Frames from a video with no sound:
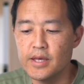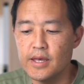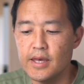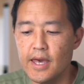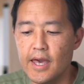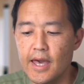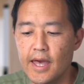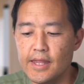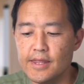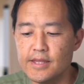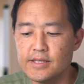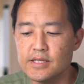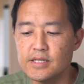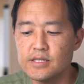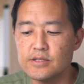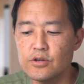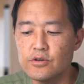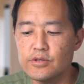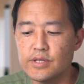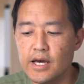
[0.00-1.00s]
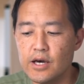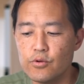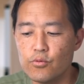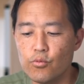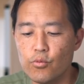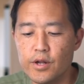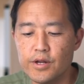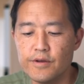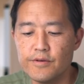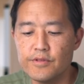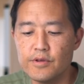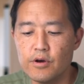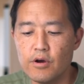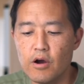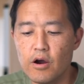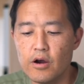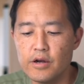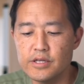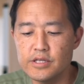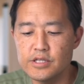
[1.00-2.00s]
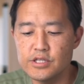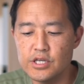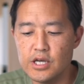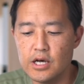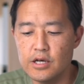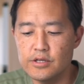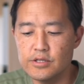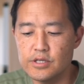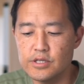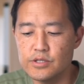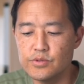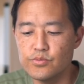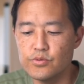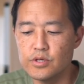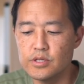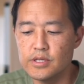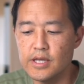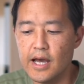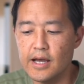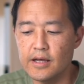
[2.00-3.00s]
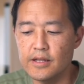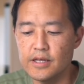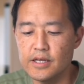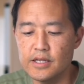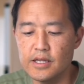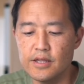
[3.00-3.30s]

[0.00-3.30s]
and this is no doubt one of the hardest challenges we're tackling,